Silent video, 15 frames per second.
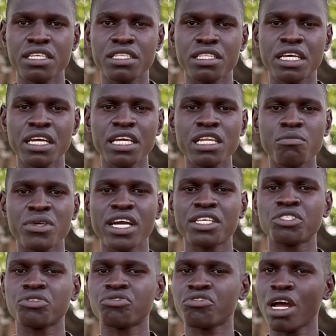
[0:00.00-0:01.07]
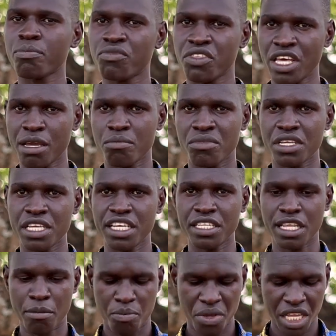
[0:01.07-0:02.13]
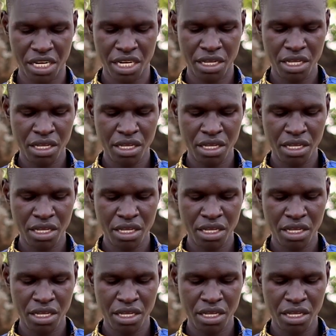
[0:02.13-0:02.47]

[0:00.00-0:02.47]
the enemy has trapped them in the pit.